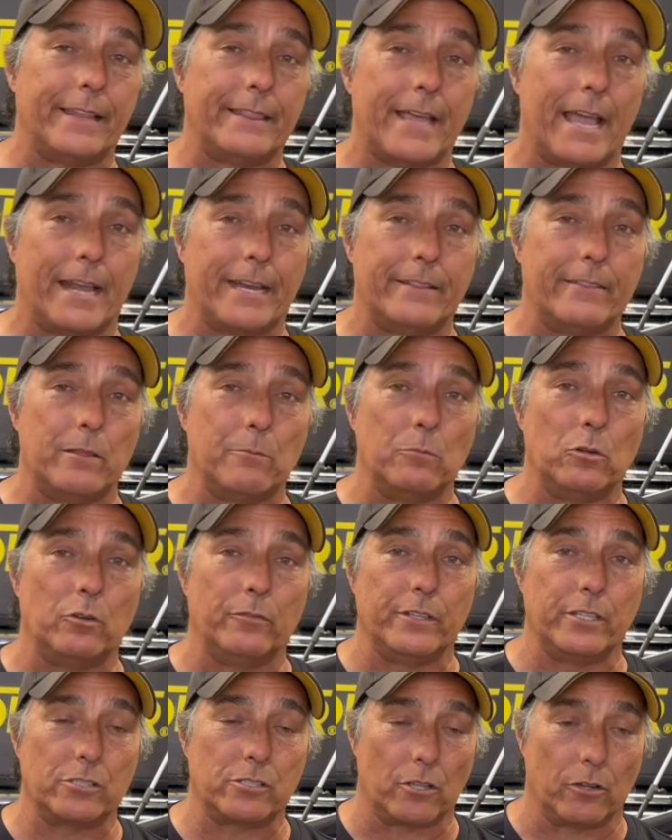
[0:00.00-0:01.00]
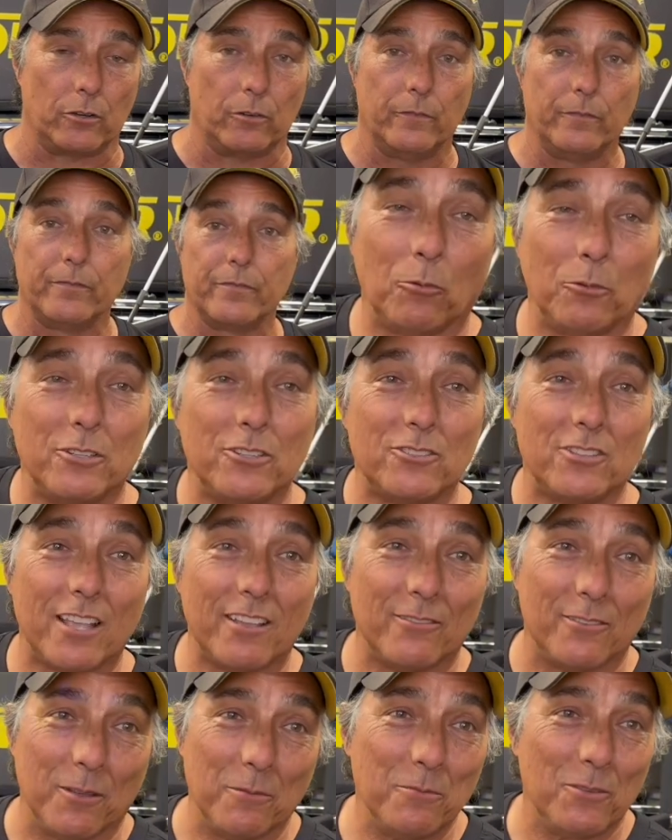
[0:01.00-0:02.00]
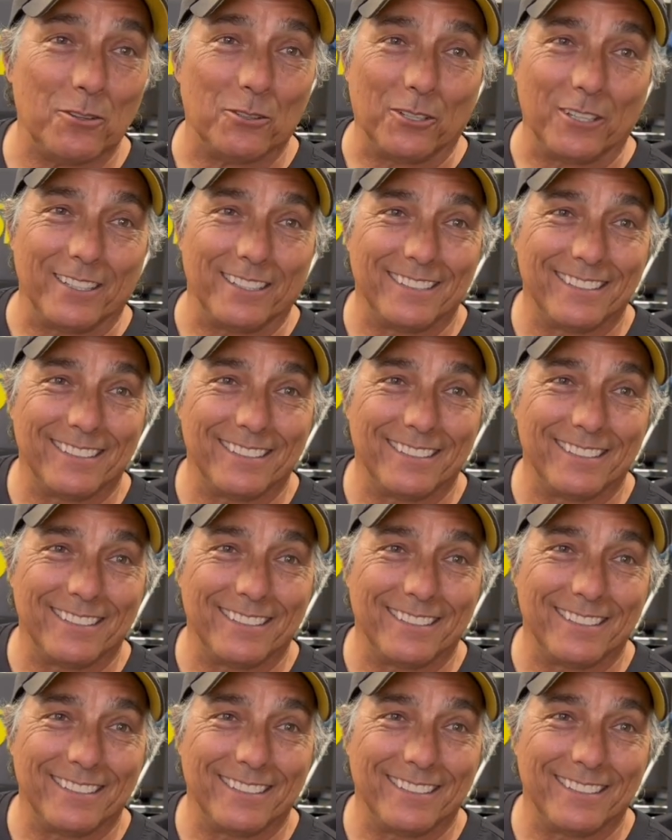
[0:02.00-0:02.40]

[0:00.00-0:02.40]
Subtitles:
that in the movie. So we just have him do it.